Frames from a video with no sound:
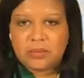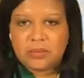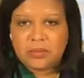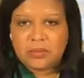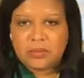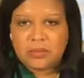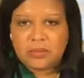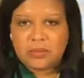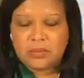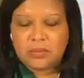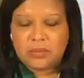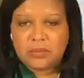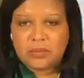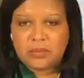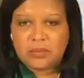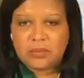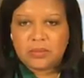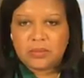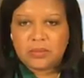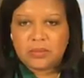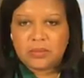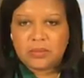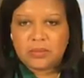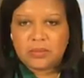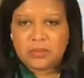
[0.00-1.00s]

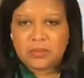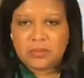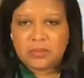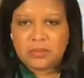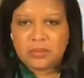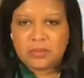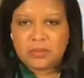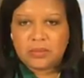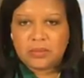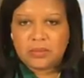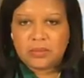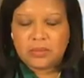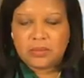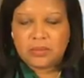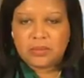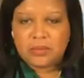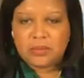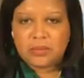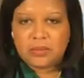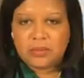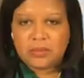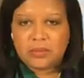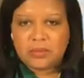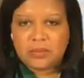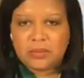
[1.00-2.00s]

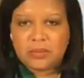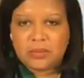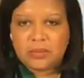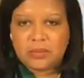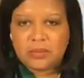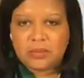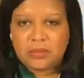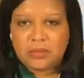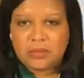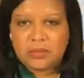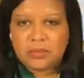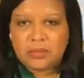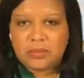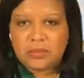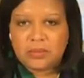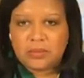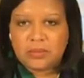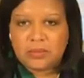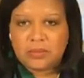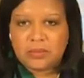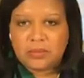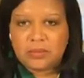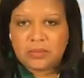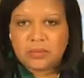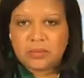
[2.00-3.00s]

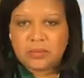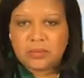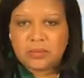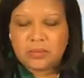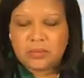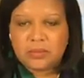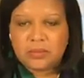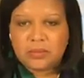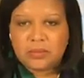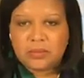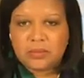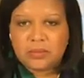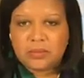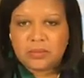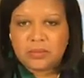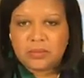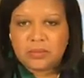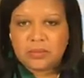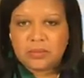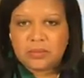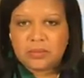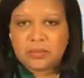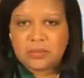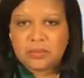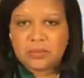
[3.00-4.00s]

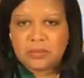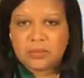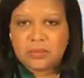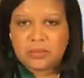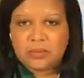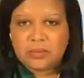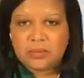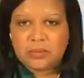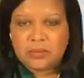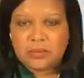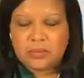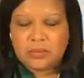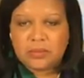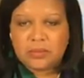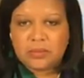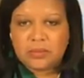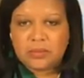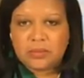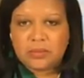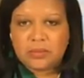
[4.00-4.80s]
(not speaking)